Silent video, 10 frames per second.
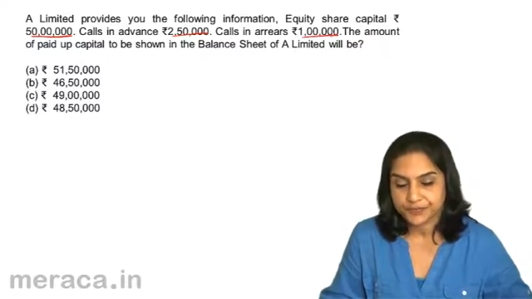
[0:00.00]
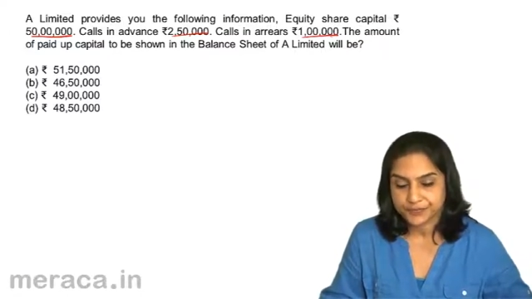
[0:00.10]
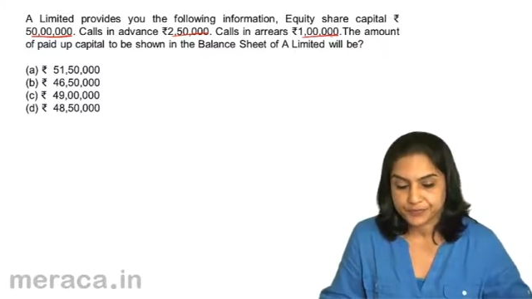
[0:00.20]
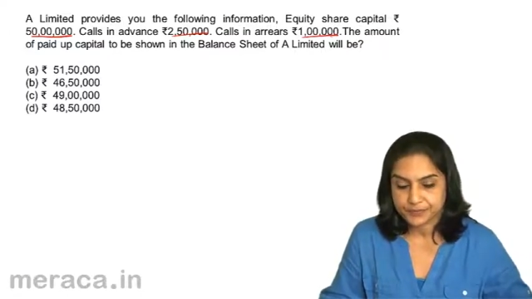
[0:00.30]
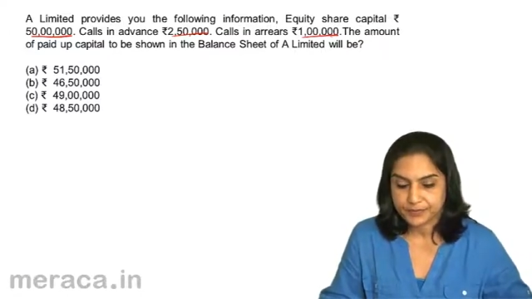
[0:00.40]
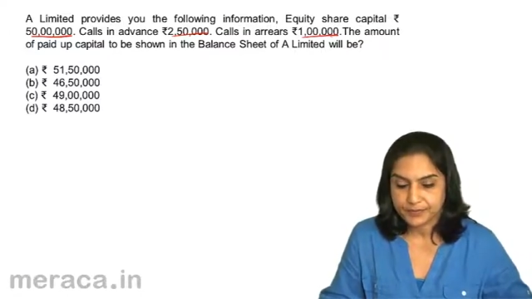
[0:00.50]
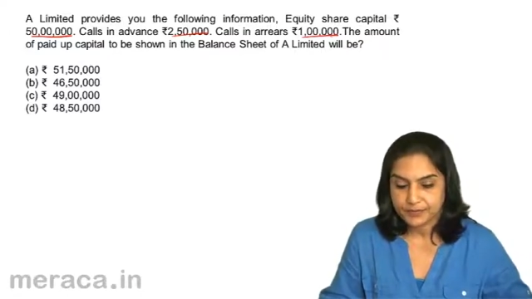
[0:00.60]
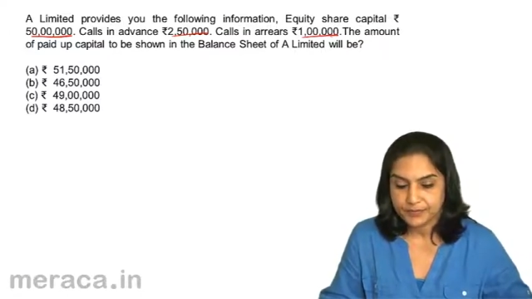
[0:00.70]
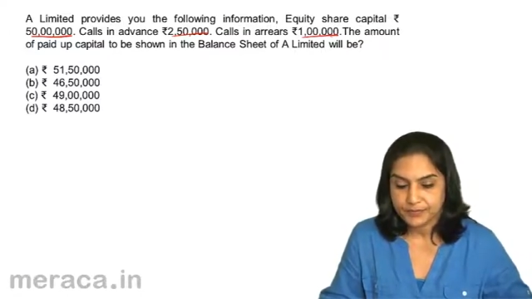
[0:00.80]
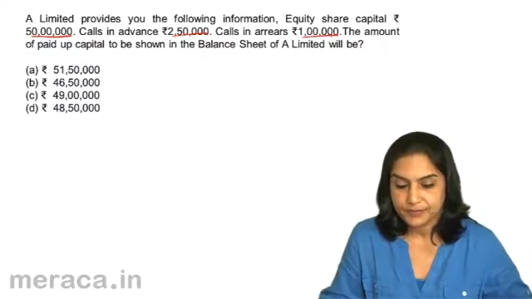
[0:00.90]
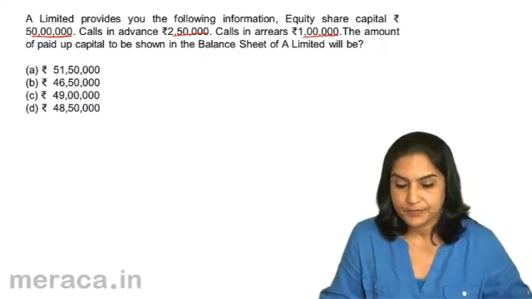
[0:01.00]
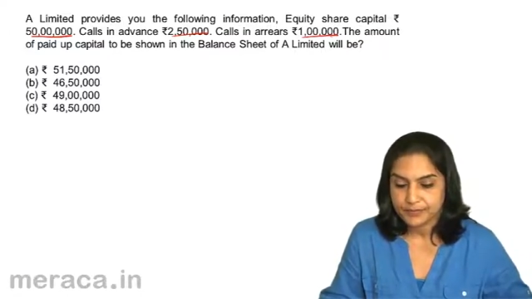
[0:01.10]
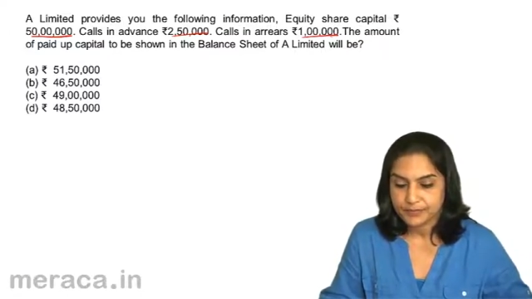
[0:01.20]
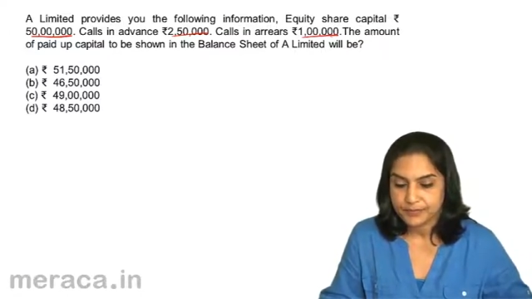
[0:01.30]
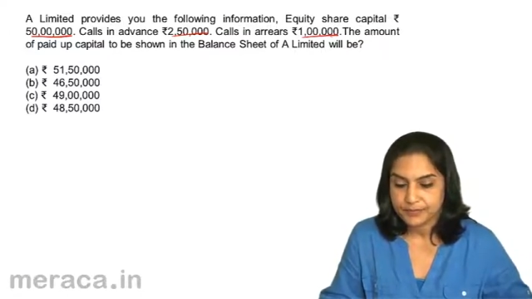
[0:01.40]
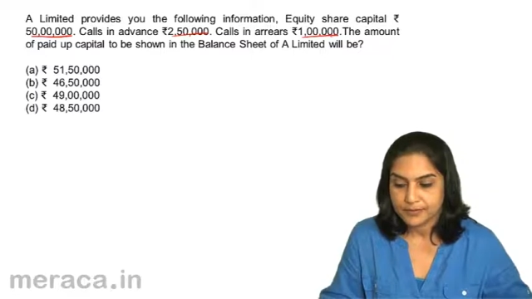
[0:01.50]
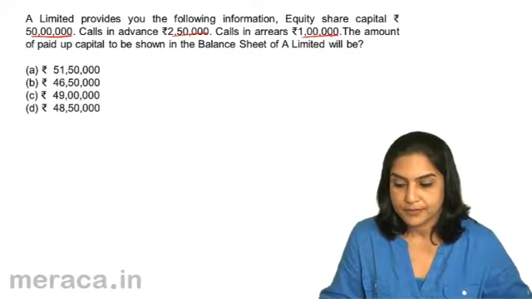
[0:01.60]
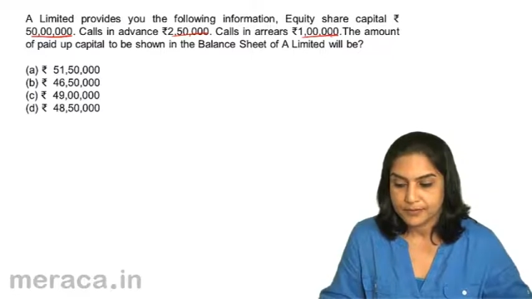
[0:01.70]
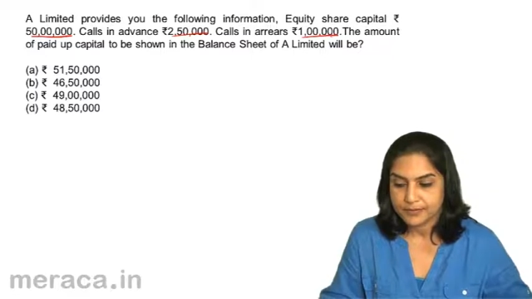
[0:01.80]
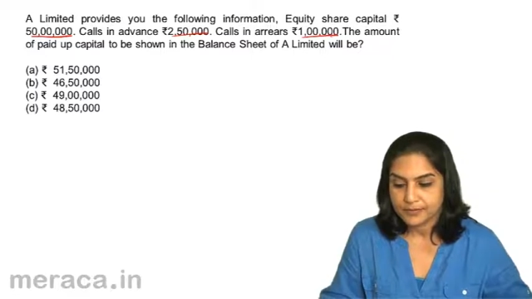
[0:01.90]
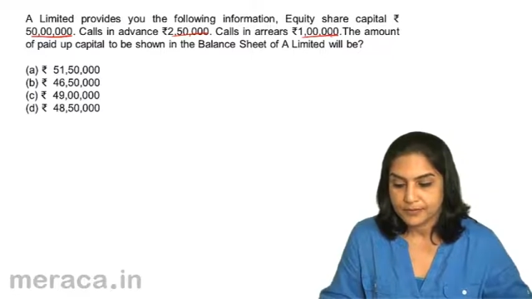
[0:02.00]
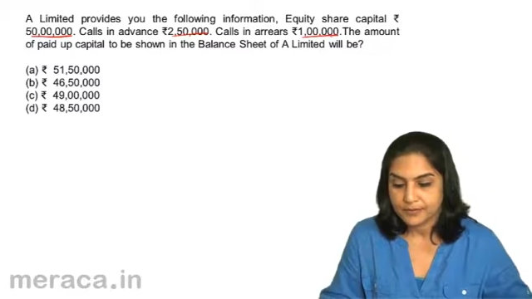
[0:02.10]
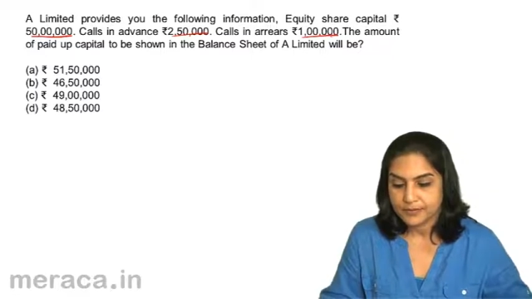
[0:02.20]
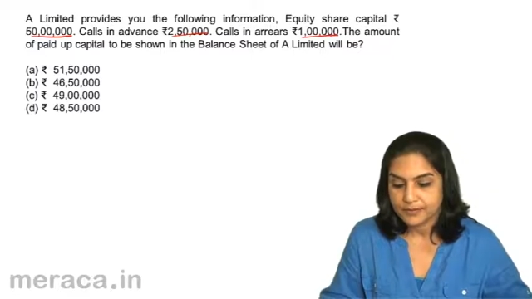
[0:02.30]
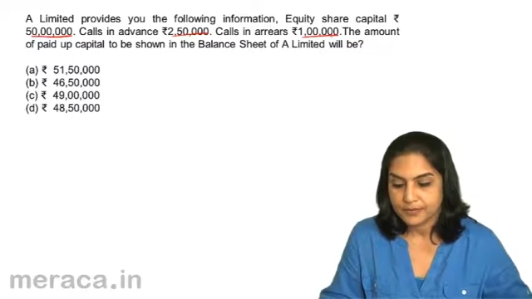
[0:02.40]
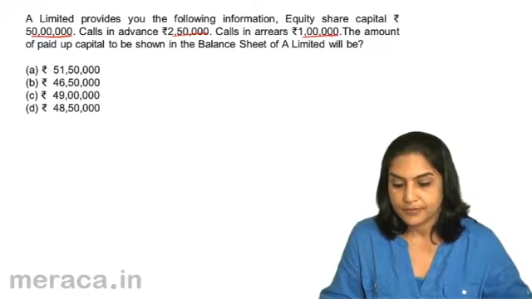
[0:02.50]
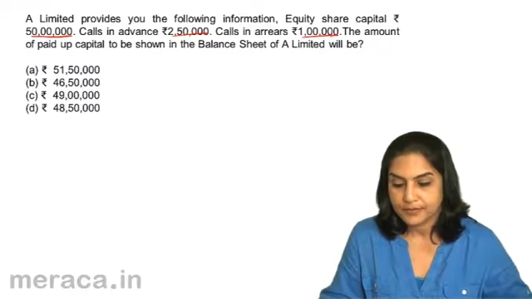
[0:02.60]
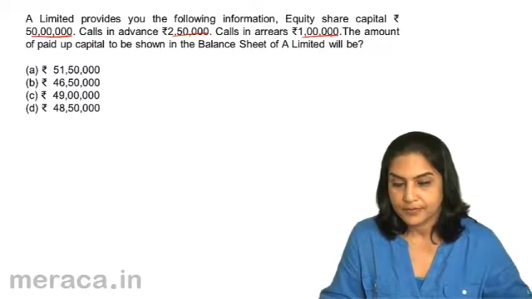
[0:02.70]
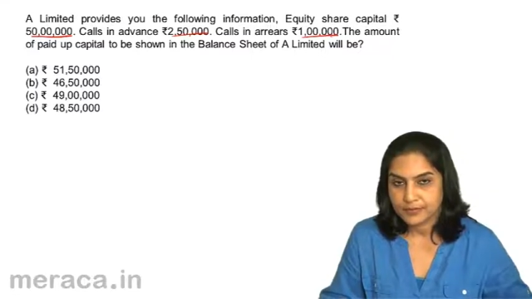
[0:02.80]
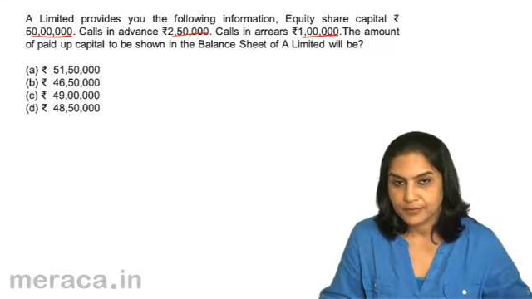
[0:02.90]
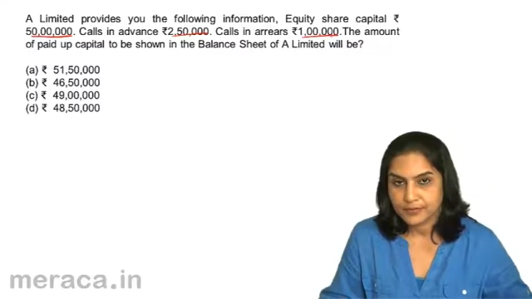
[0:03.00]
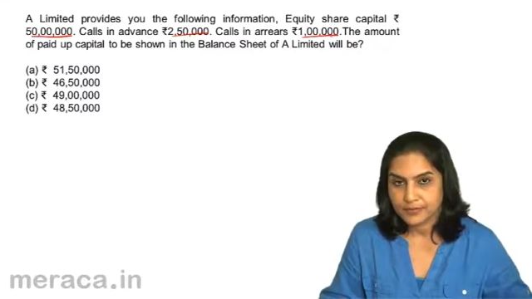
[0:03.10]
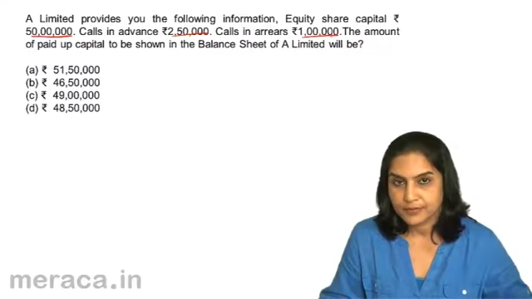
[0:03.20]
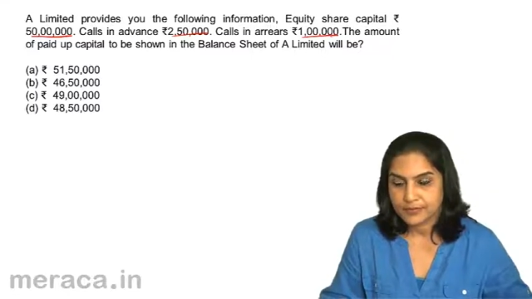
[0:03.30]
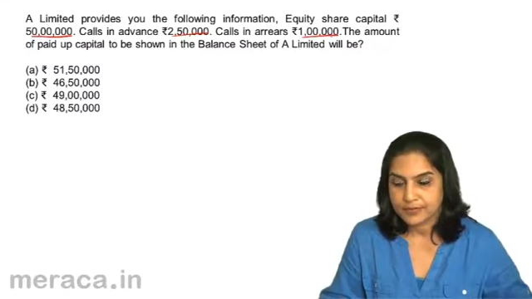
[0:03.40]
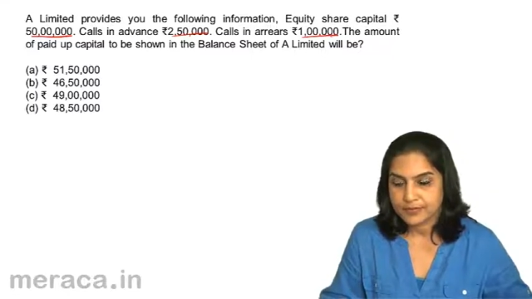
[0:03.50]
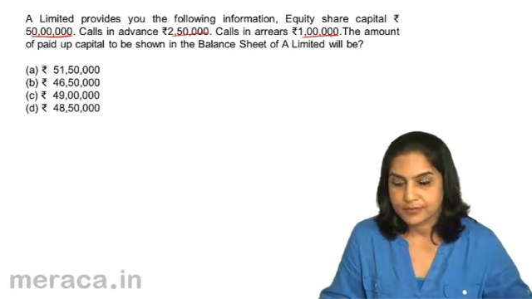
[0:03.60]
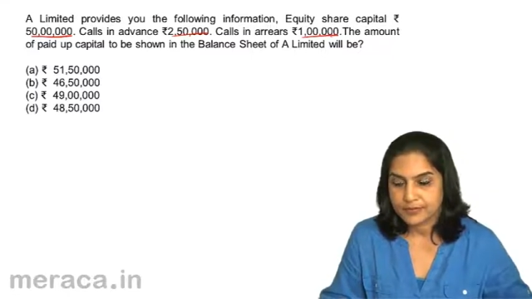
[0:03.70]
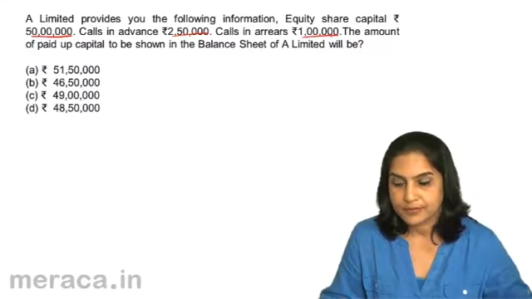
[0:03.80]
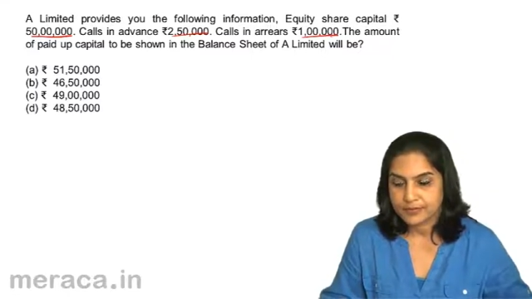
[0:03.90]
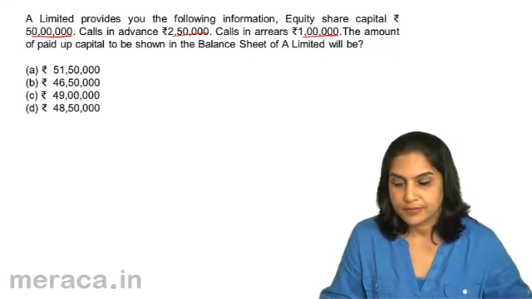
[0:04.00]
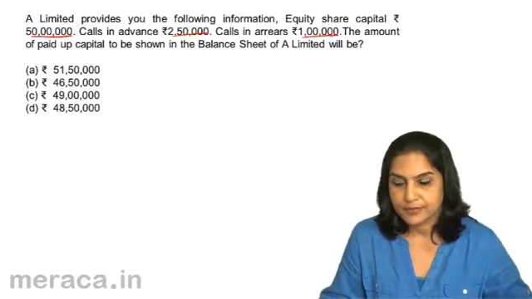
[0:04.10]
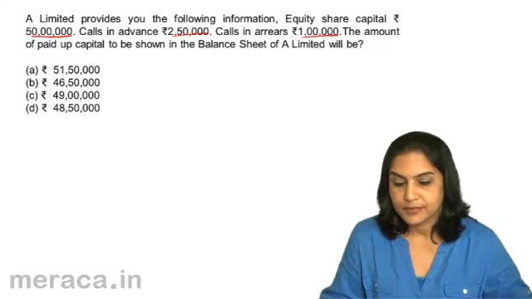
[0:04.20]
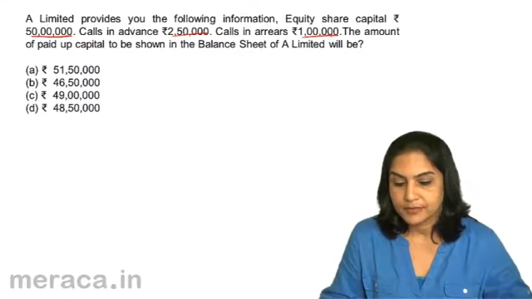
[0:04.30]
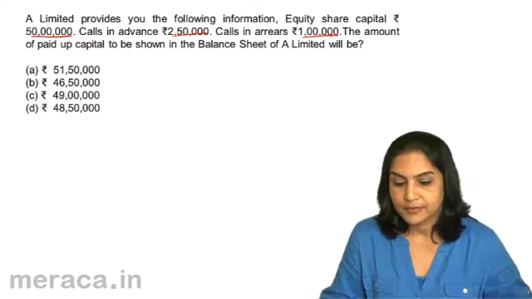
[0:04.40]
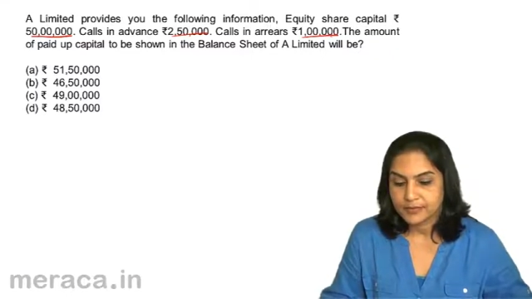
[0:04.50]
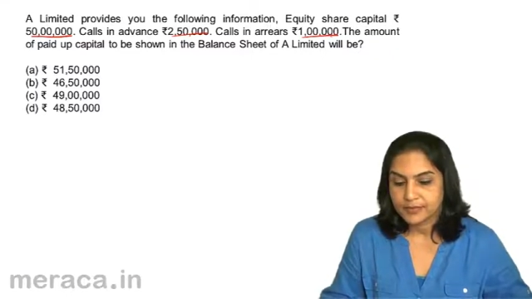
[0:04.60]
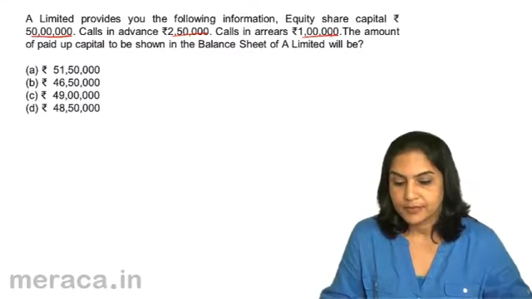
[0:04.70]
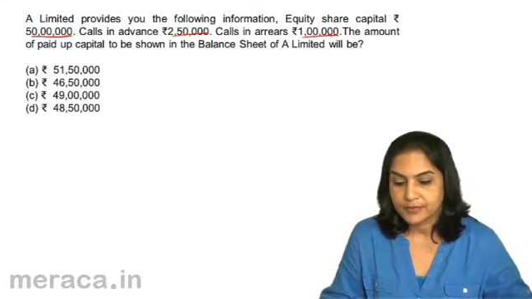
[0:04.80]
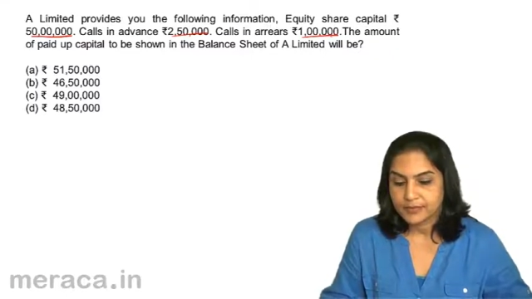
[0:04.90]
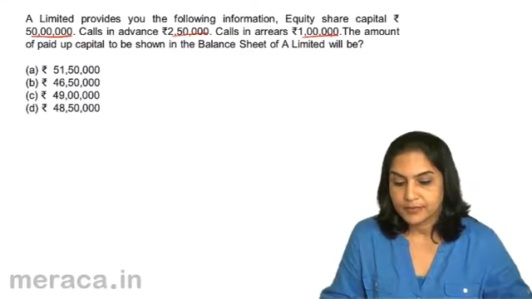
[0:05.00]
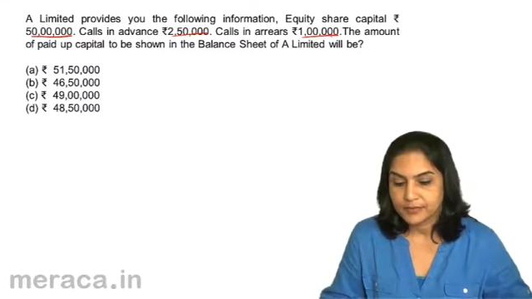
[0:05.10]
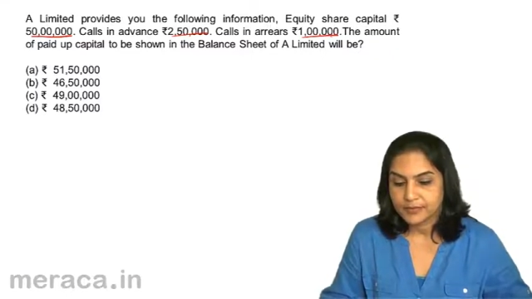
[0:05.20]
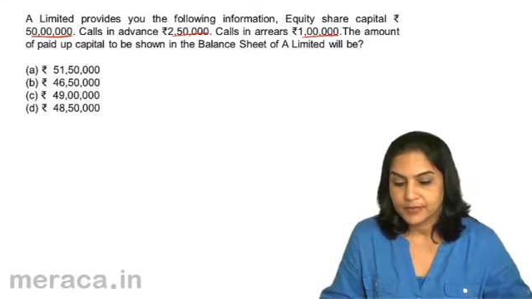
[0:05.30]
(silence)